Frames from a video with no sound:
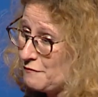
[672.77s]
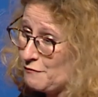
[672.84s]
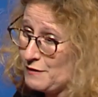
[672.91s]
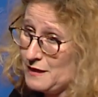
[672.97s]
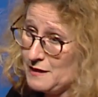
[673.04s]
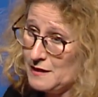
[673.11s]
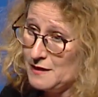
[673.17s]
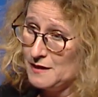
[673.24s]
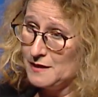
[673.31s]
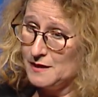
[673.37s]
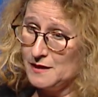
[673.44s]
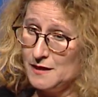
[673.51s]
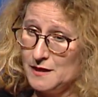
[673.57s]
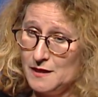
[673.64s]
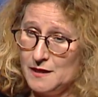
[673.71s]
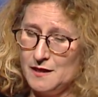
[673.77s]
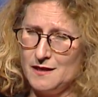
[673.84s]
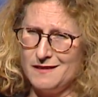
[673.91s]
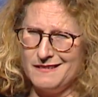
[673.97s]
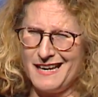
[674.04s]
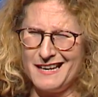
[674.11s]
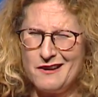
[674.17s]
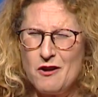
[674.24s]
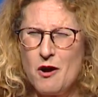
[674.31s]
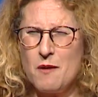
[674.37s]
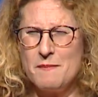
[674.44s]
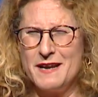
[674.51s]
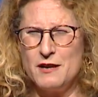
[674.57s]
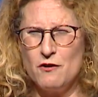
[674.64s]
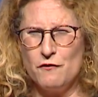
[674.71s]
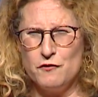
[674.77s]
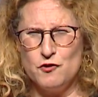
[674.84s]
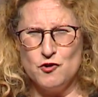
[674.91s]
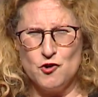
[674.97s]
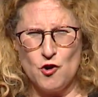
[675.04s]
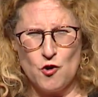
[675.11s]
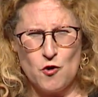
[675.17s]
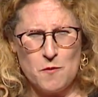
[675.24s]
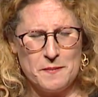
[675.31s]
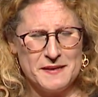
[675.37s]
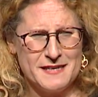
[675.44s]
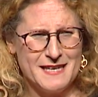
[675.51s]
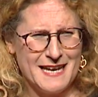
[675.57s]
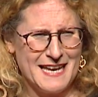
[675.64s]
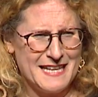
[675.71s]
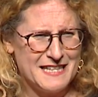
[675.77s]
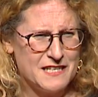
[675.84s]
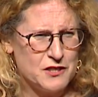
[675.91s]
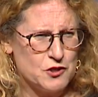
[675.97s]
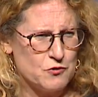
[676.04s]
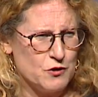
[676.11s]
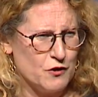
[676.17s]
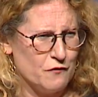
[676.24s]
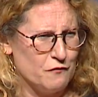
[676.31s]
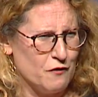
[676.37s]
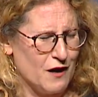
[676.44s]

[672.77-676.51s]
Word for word: free. I don't know how many of you know, but the industry of